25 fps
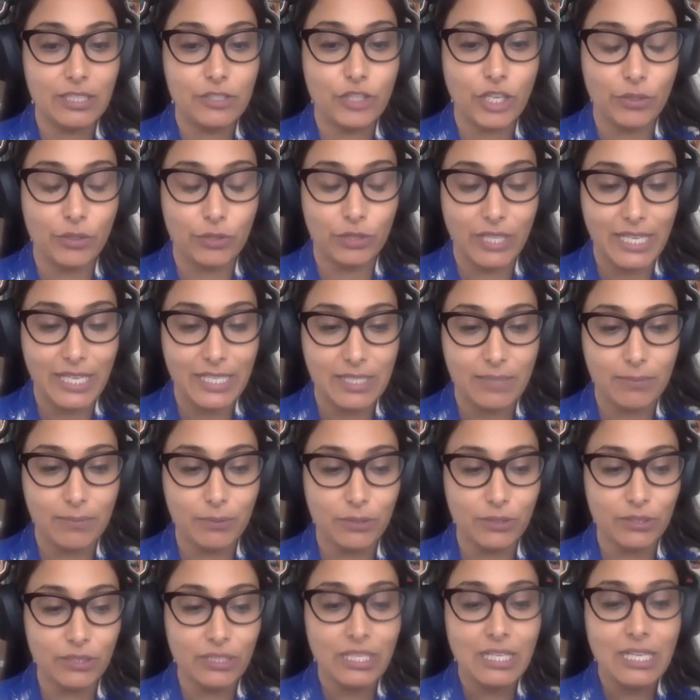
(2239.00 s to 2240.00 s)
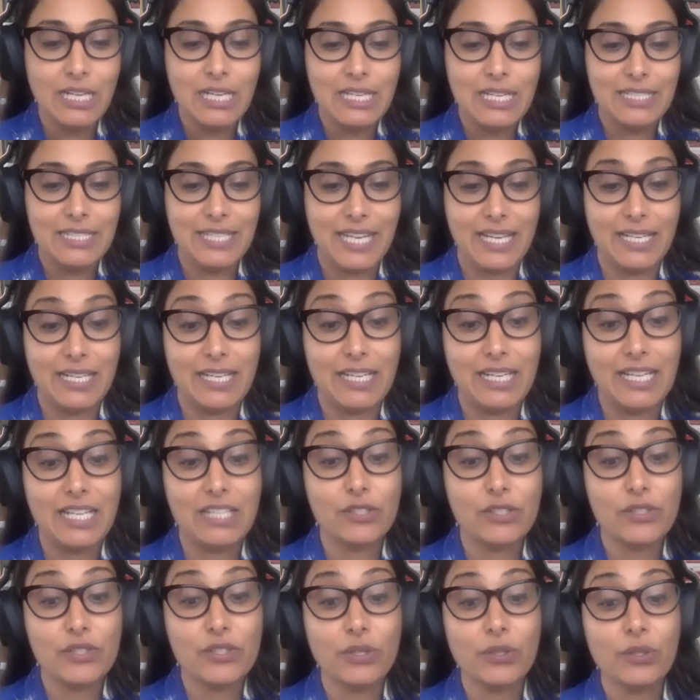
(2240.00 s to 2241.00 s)
generalizable data.
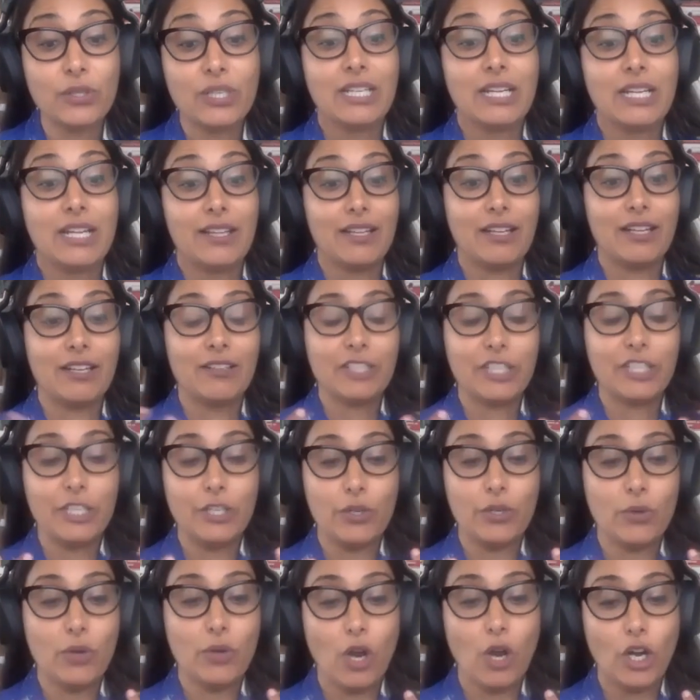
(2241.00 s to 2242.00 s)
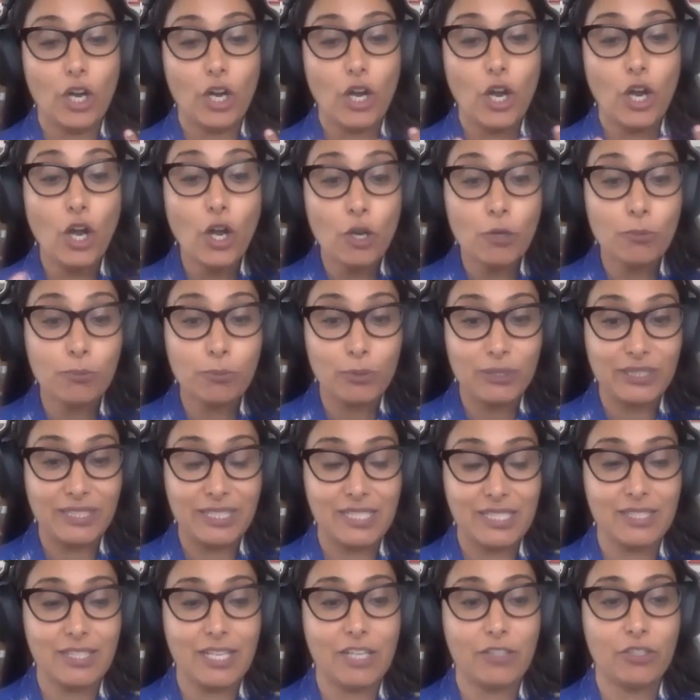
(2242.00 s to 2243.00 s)
And so, our hope with
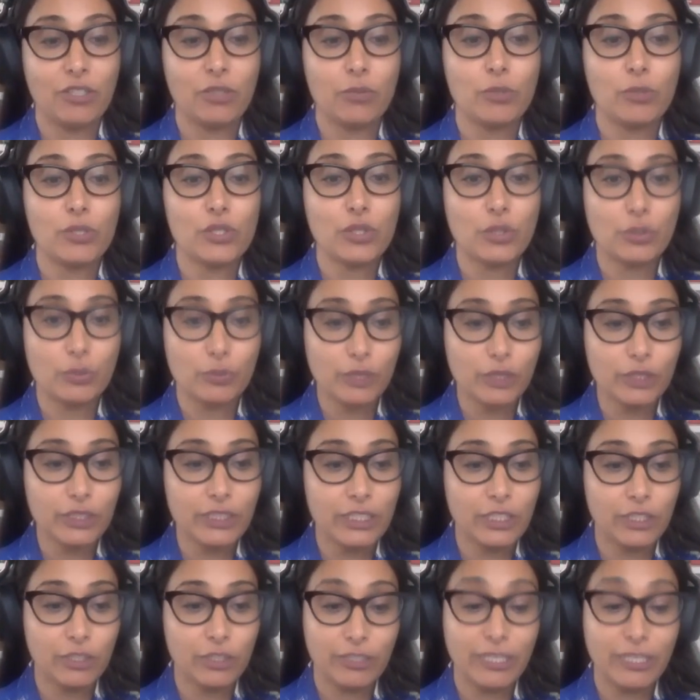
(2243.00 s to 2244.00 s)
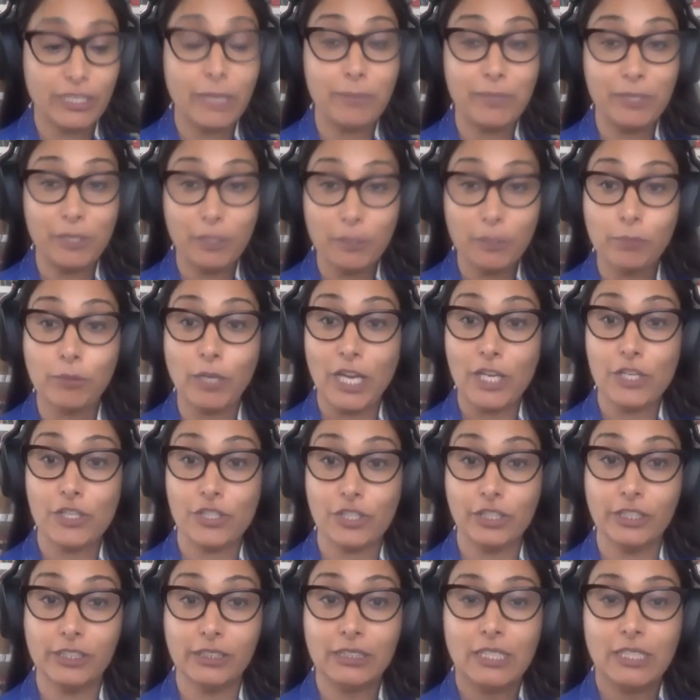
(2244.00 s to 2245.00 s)
this letter was to really create peer
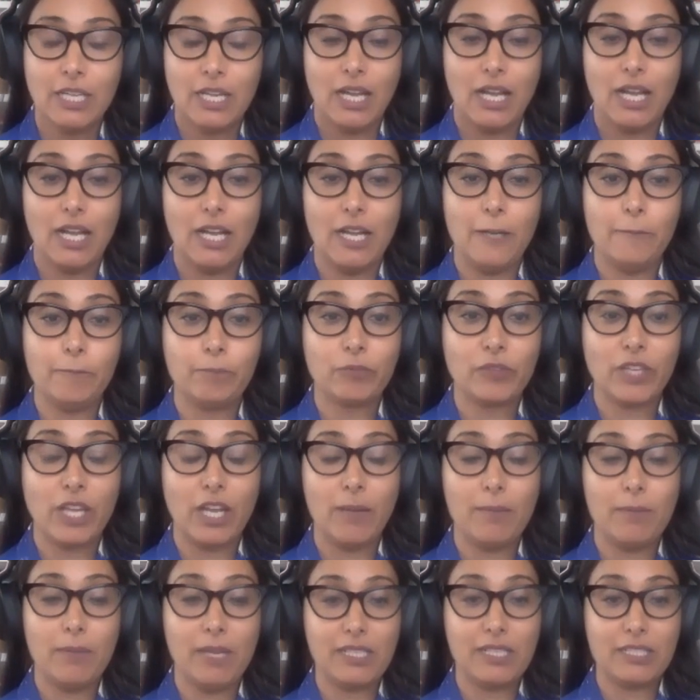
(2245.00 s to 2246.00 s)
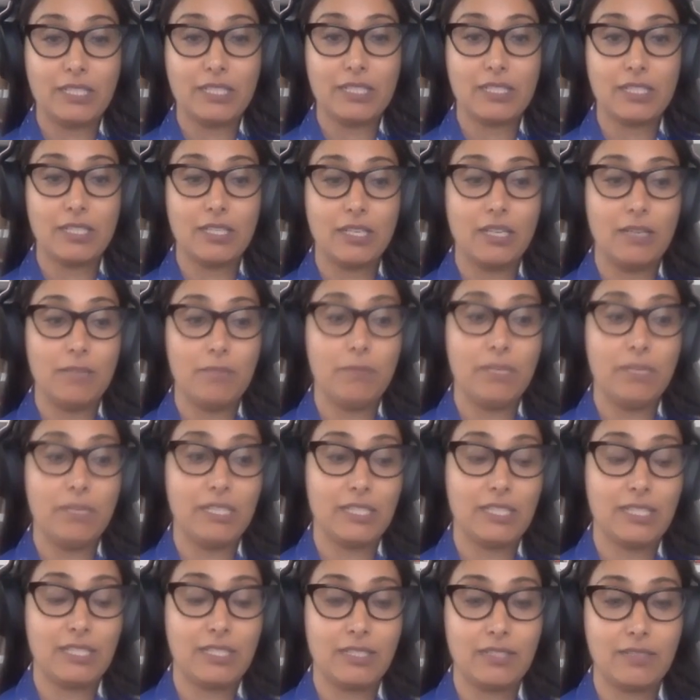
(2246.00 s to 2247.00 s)
pressure amongst
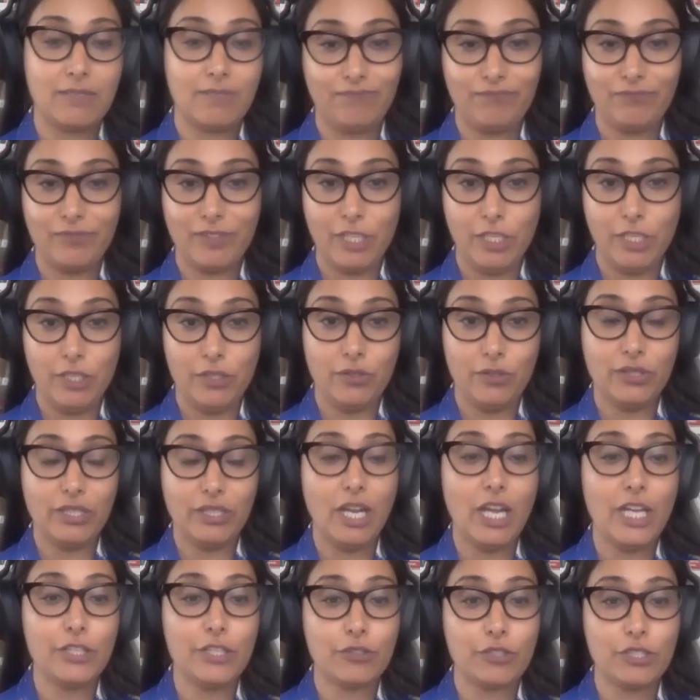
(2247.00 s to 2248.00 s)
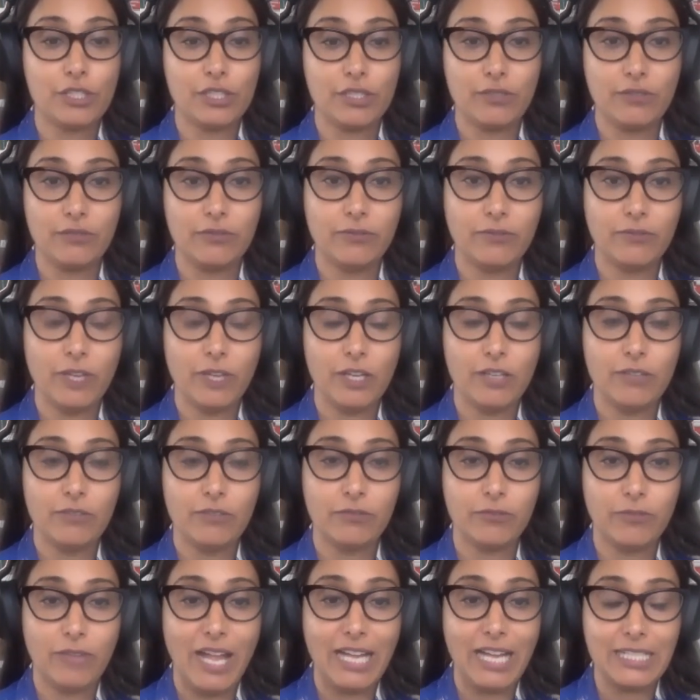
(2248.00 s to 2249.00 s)
the hundreds
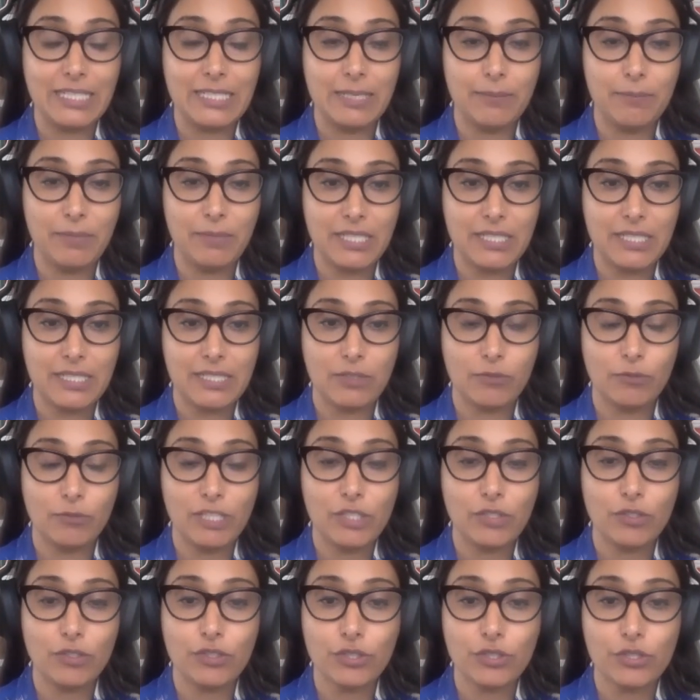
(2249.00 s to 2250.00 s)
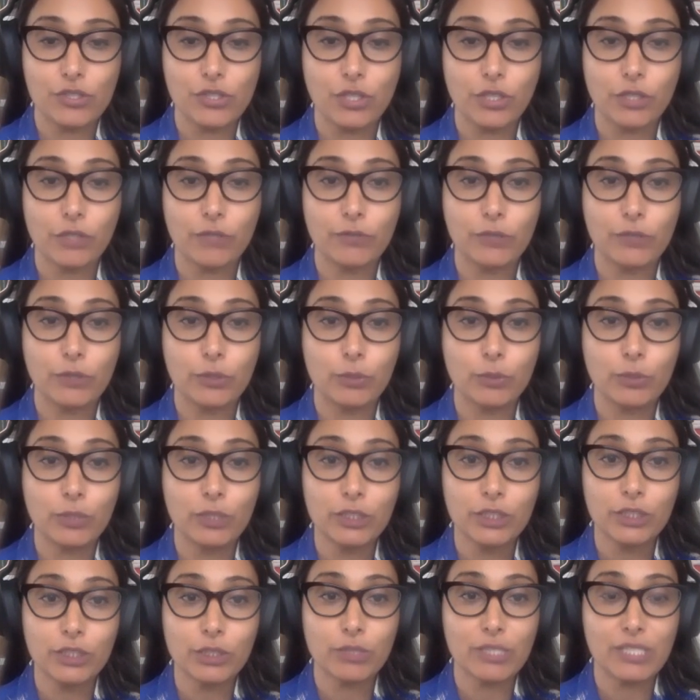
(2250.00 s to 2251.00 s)
of academics and researchers all over the
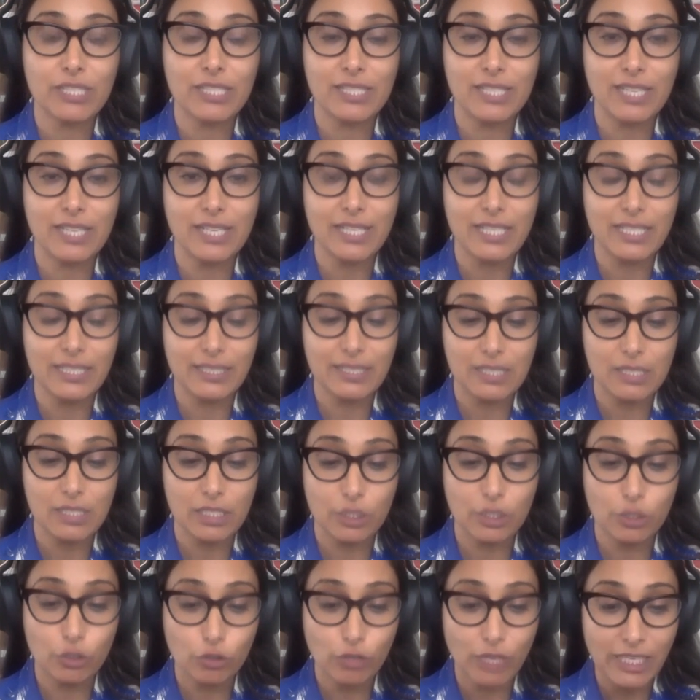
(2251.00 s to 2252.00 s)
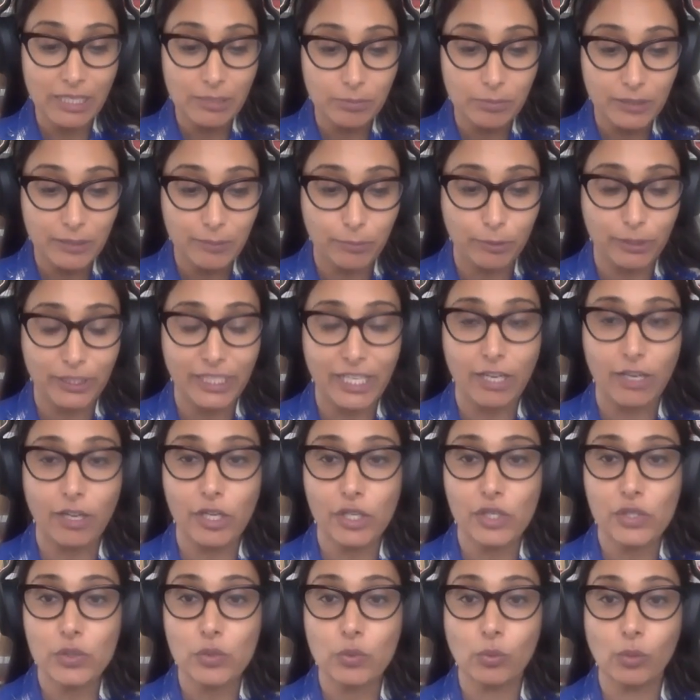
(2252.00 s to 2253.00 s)
world who are studying this incredibly
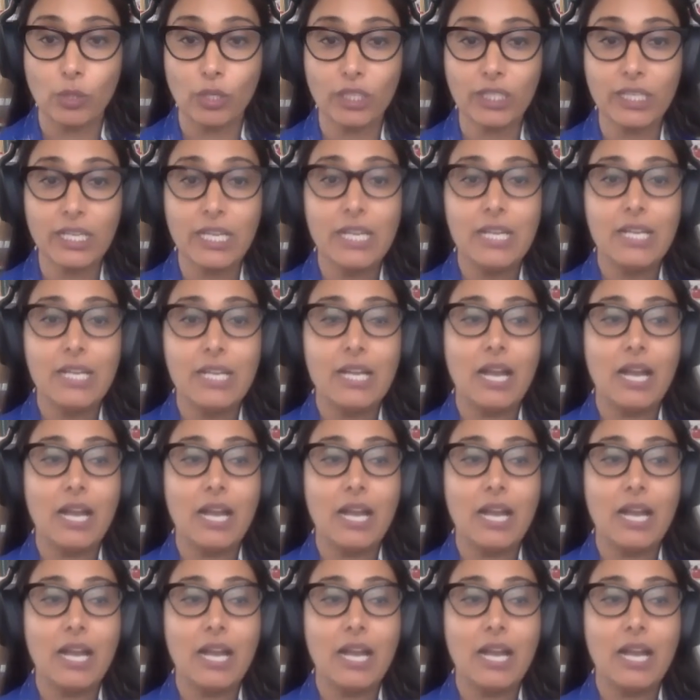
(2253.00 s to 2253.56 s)
precarious work,